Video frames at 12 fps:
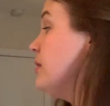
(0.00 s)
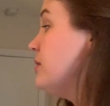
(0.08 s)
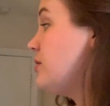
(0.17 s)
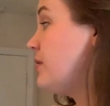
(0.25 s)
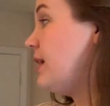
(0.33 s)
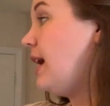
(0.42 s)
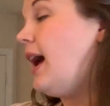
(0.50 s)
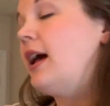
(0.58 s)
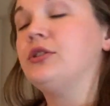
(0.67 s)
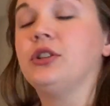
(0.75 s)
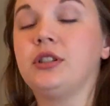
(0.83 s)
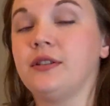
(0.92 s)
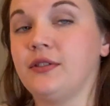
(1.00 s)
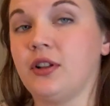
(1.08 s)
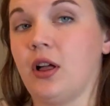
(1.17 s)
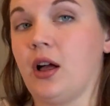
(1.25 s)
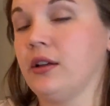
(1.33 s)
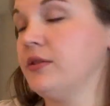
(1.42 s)
So the adjective
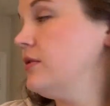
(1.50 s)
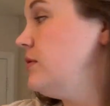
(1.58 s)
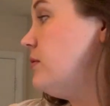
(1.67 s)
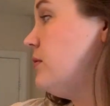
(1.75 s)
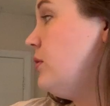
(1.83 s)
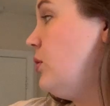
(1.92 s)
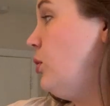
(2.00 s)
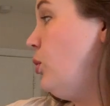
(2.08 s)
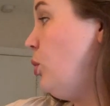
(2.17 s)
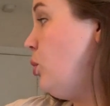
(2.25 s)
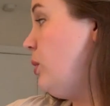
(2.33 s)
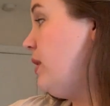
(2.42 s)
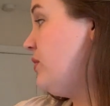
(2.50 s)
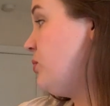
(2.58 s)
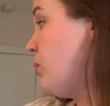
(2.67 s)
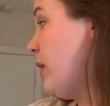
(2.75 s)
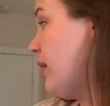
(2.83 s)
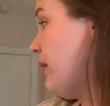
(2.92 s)
clause, who is
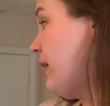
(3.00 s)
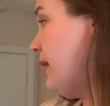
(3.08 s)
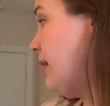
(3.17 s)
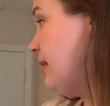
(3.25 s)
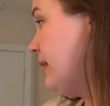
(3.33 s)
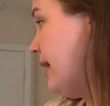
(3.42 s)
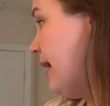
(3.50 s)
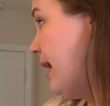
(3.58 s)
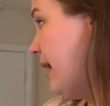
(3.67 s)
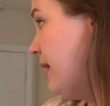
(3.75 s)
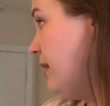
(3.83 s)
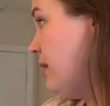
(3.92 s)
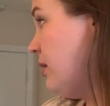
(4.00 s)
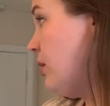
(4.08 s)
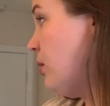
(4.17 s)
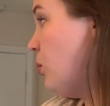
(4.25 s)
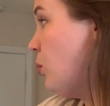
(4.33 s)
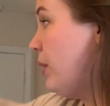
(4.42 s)
wearing a lei,
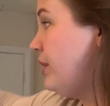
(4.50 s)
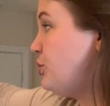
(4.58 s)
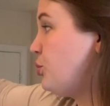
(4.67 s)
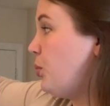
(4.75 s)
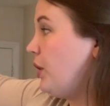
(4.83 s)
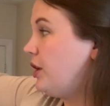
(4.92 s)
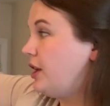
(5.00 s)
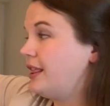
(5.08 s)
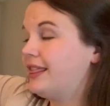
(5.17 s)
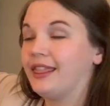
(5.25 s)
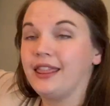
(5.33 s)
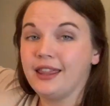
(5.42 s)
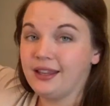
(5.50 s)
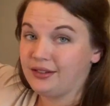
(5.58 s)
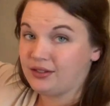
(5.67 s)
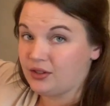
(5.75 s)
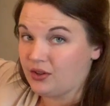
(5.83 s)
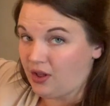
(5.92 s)
which word in
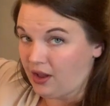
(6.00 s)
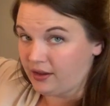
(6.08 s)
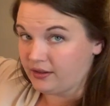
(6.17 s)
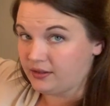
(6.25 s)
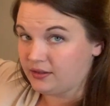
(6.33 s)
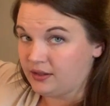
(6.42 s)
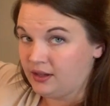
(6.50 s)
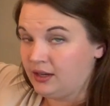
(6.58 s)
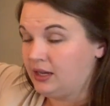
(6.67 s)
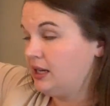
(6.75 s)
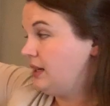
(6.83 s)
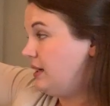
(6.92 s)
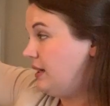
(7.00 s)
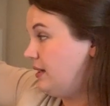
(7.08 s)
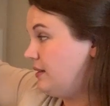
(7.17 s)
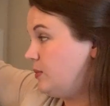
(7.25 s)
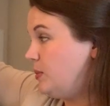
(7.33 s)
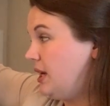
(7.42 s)
this clause
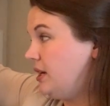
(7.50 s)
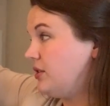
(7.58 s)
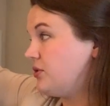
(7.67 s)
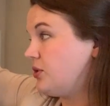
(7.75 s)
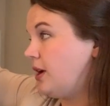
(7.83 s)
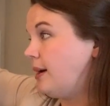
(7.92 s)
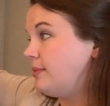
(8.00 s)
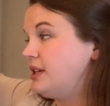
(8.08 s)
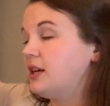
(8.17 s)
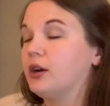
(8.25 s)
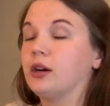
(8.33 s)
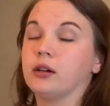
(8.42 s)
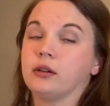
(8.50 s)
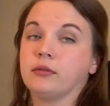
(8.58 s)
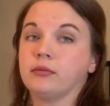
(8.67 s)
is being described here?